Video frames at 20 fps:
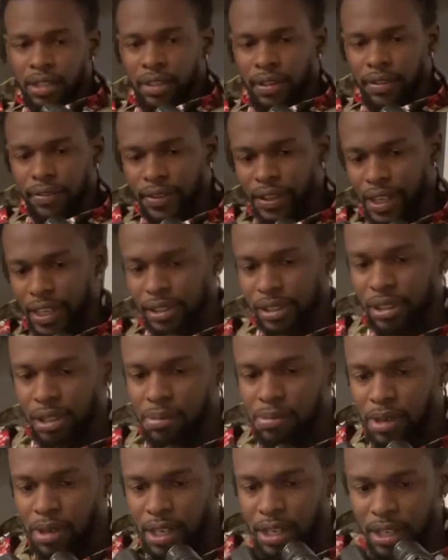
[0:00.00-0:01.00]
yeah,
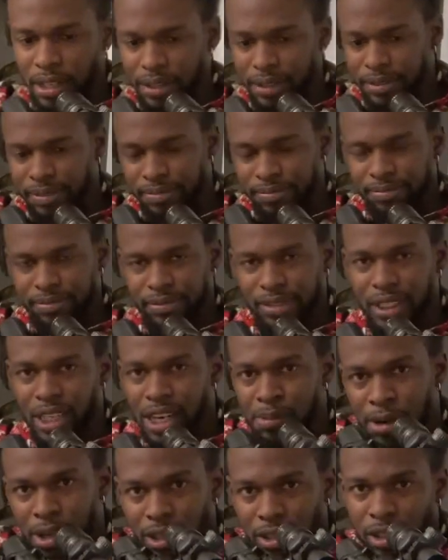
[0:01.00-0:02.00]
so sorry
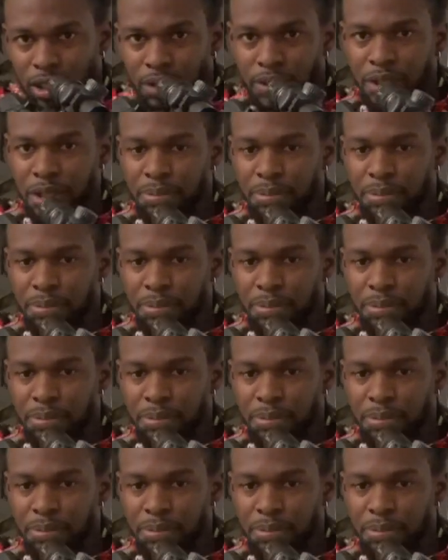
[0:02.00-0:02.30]
I'm all over